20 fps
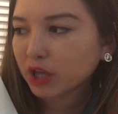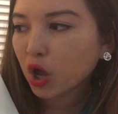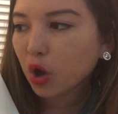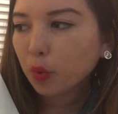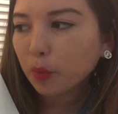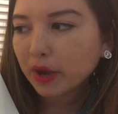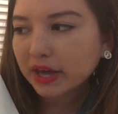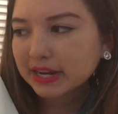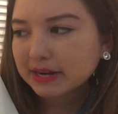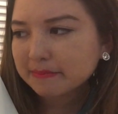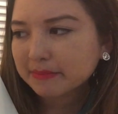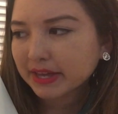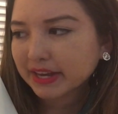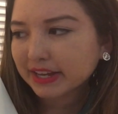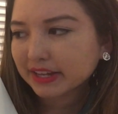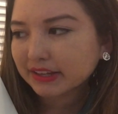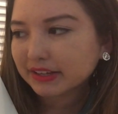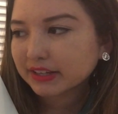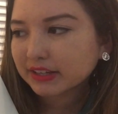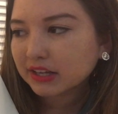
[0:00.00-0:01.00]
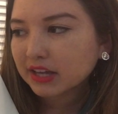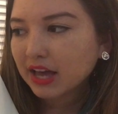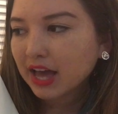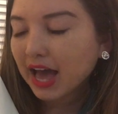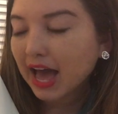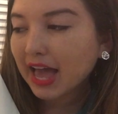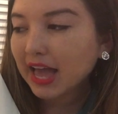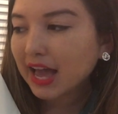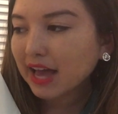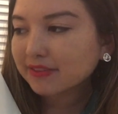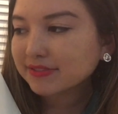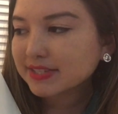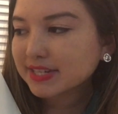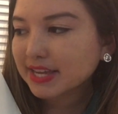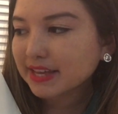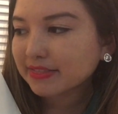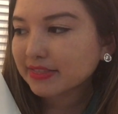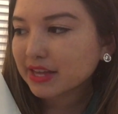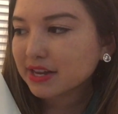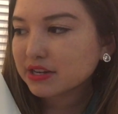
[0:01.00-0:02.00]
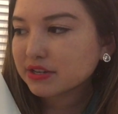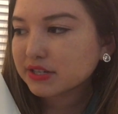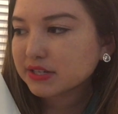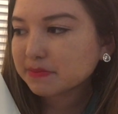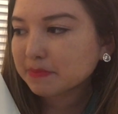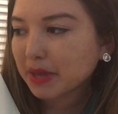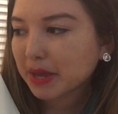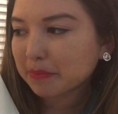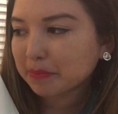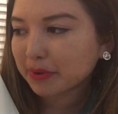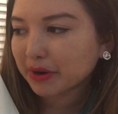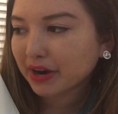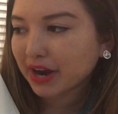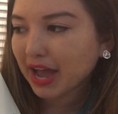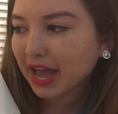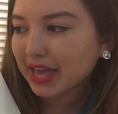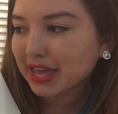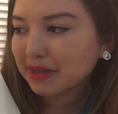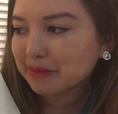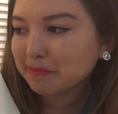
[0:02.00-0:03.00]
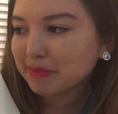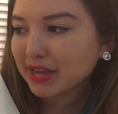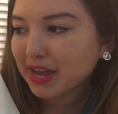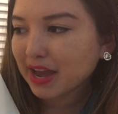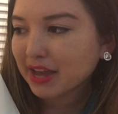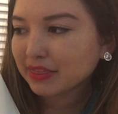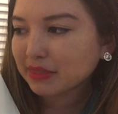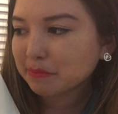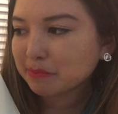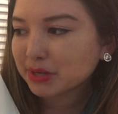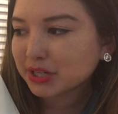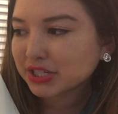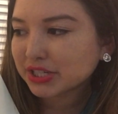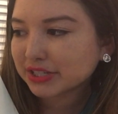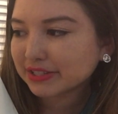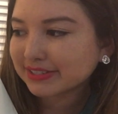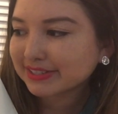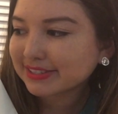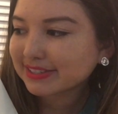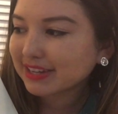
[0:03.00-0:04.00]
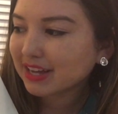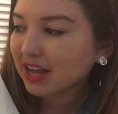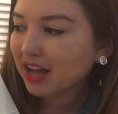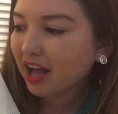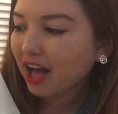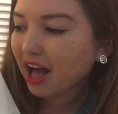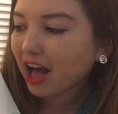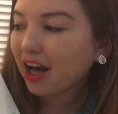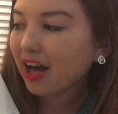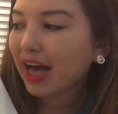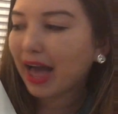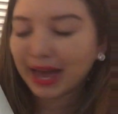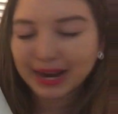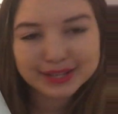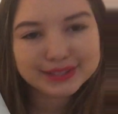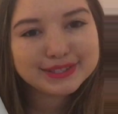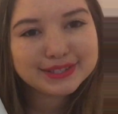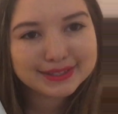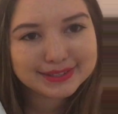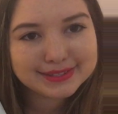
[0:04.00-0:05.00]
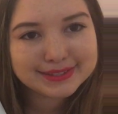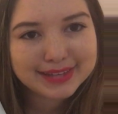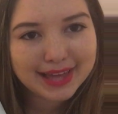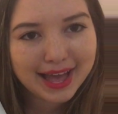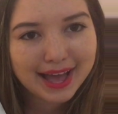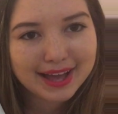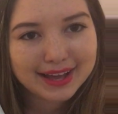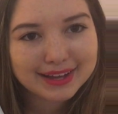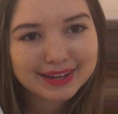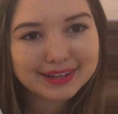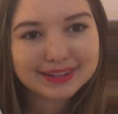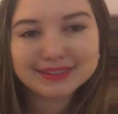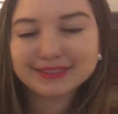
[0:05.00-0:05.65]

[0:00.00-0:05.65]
Wait a minute. I have to get that newspaper I hid behind the bushes. I'll add it to the stack.